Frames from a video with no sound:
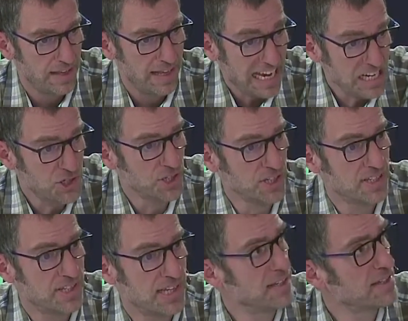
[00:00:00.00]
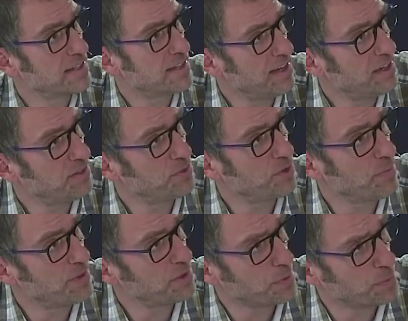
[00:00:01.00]
agents is done from
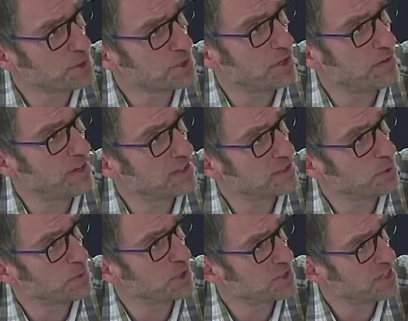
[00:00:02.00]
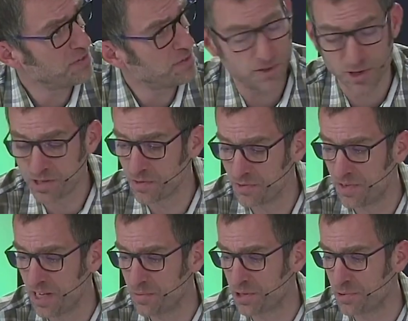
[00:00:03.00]
the remote server, and so you save lots of
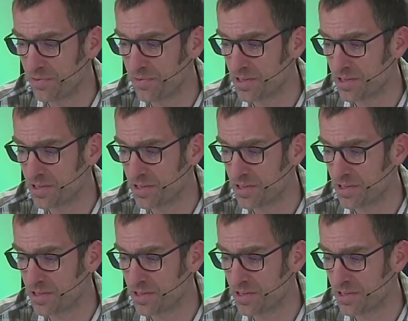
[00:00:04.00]
network traffic.